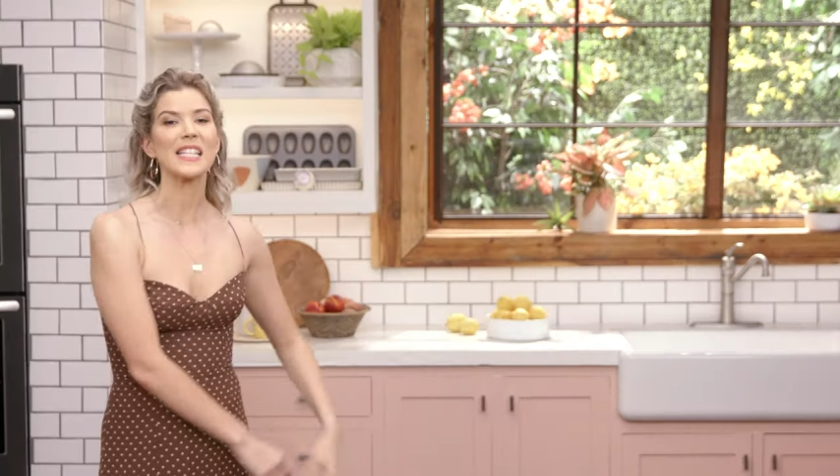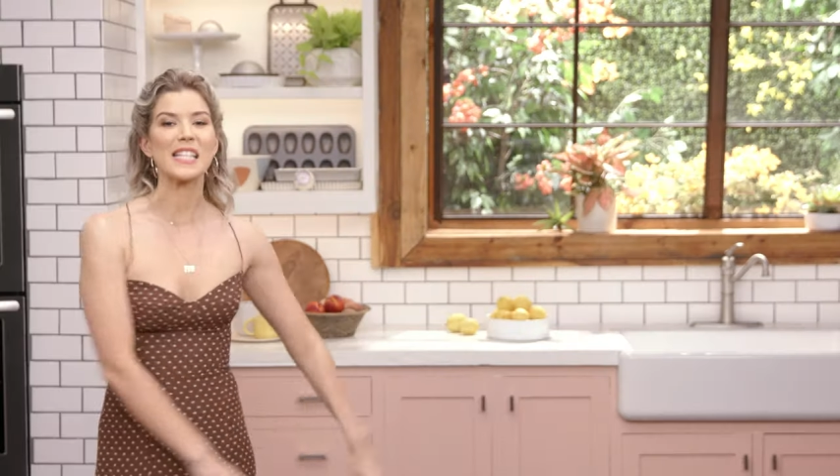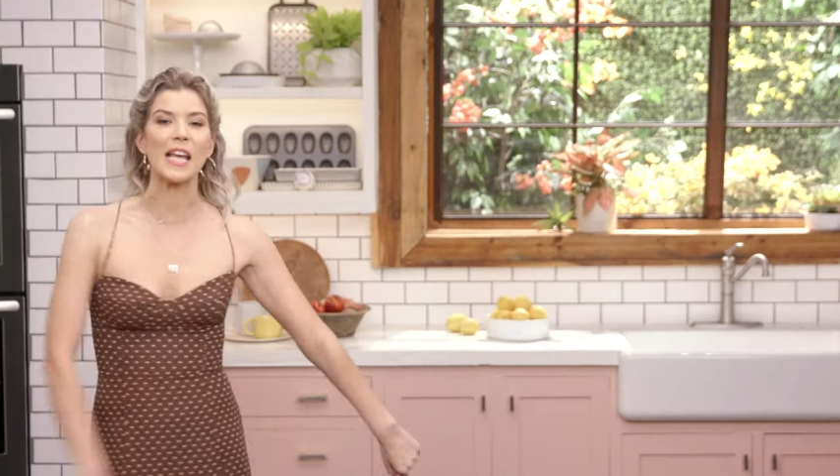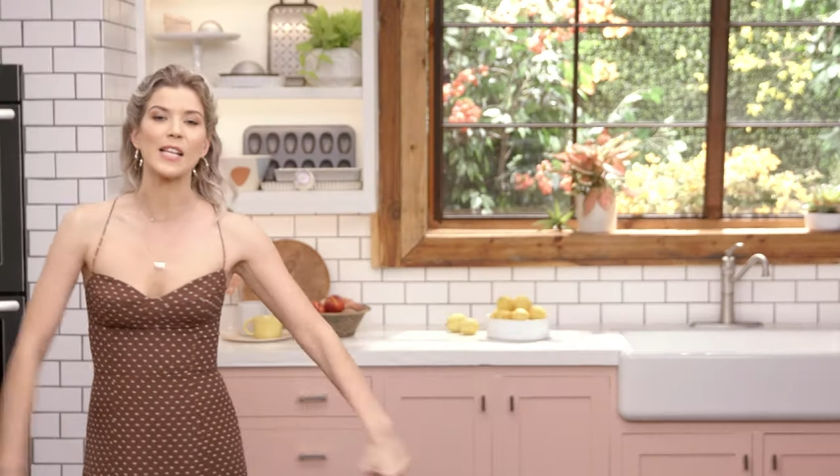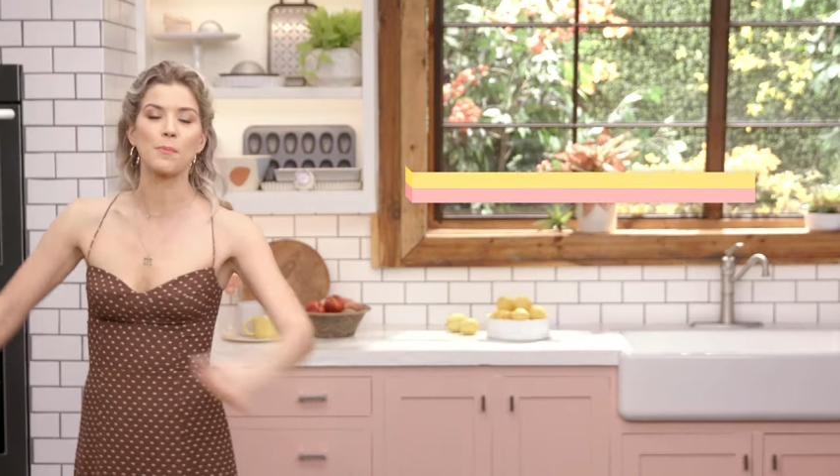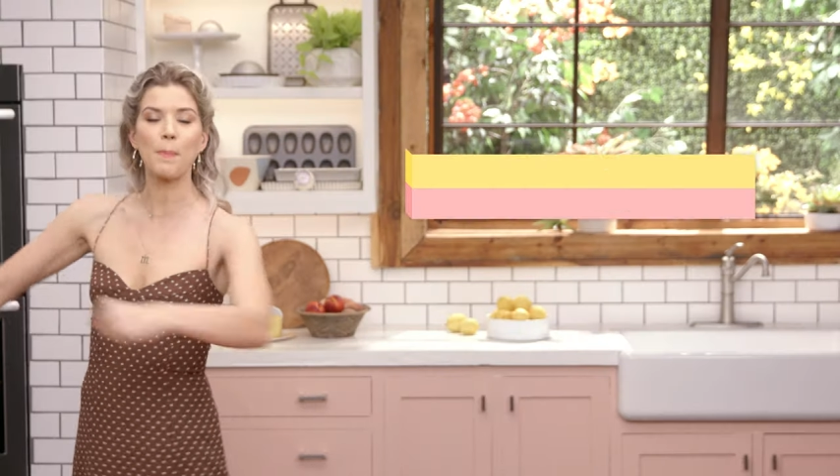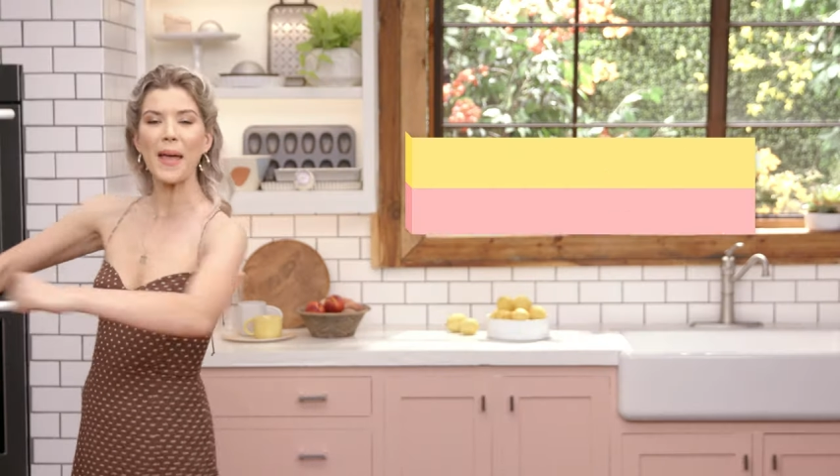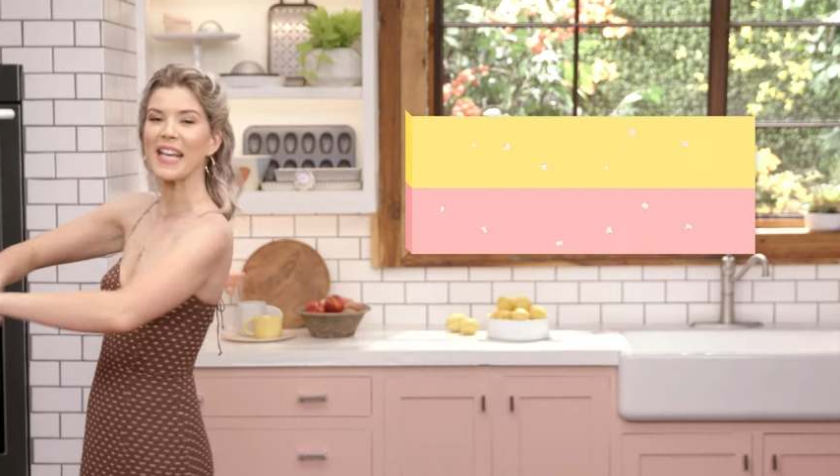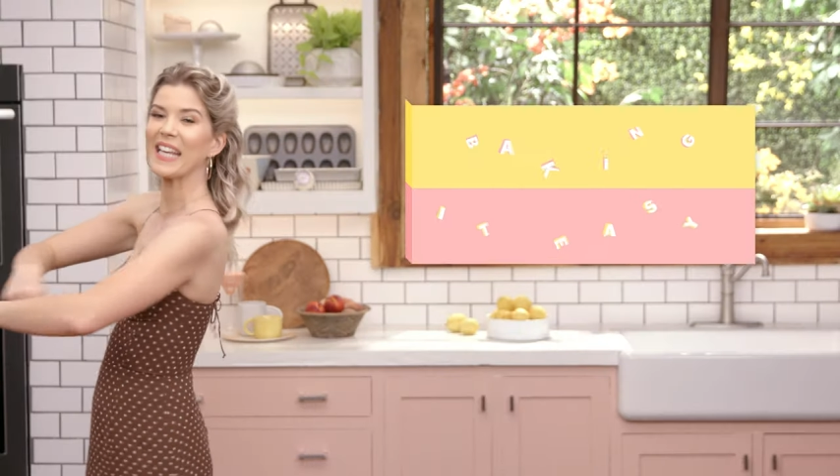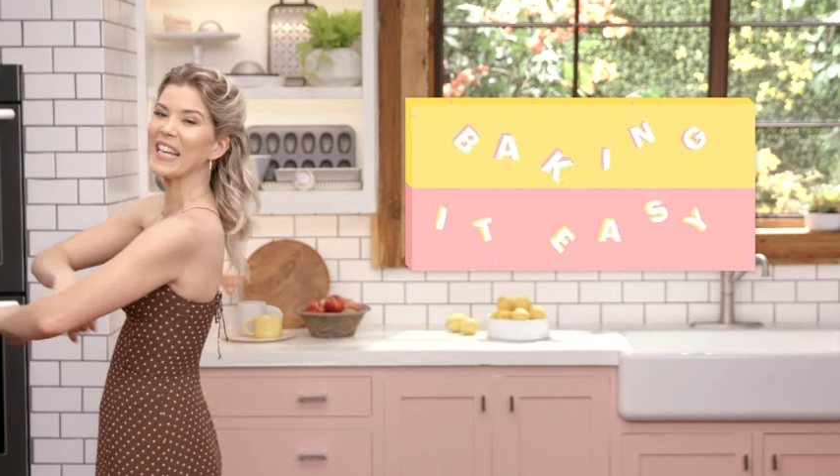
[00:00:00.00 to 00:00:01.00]
This is
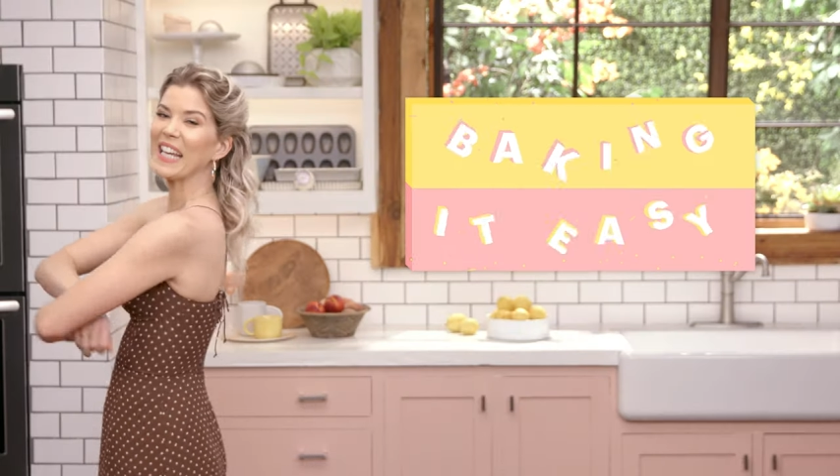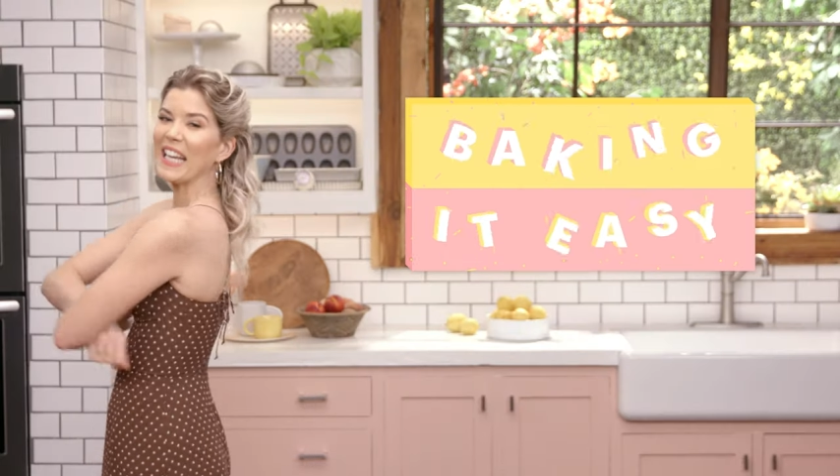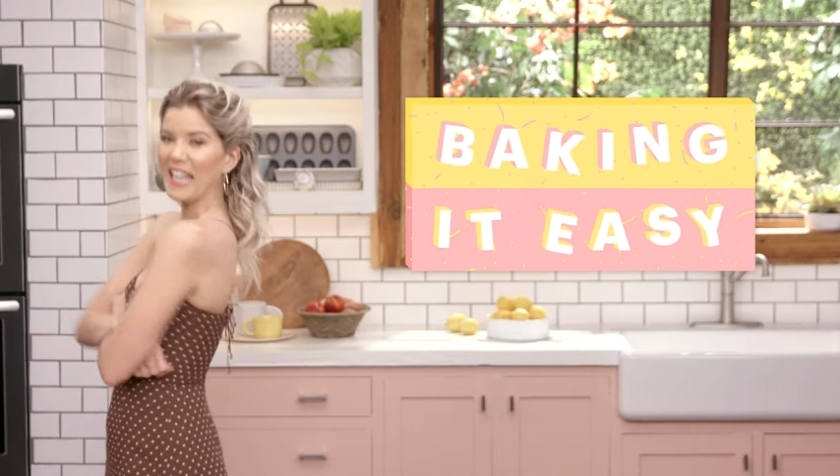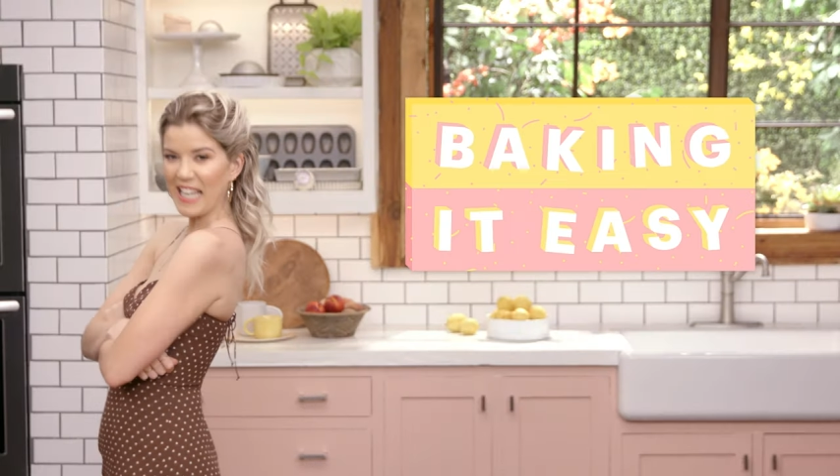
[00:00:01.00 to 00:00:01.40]
Baking It